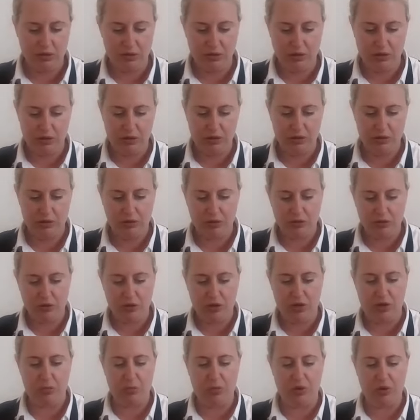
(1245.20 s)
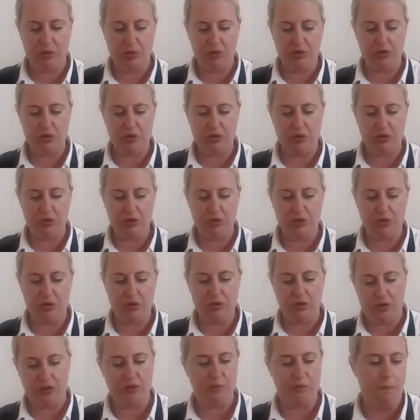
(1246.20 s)
I'm going to just try a bit with the
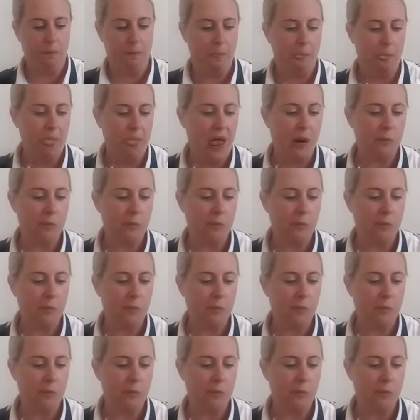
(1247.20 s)
truffle in.